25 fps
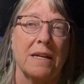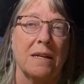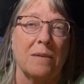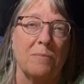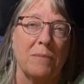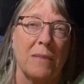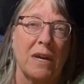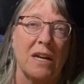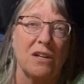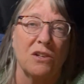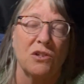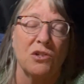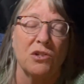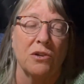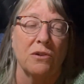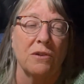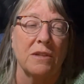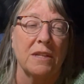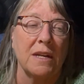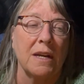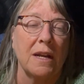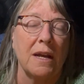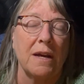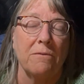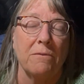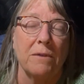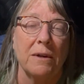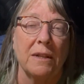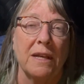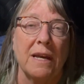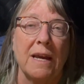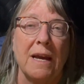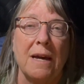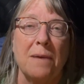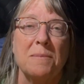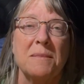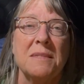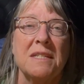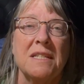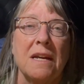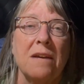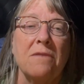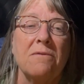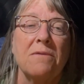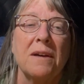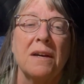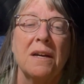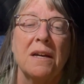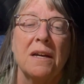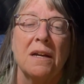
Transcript: and make sure that I really am safe.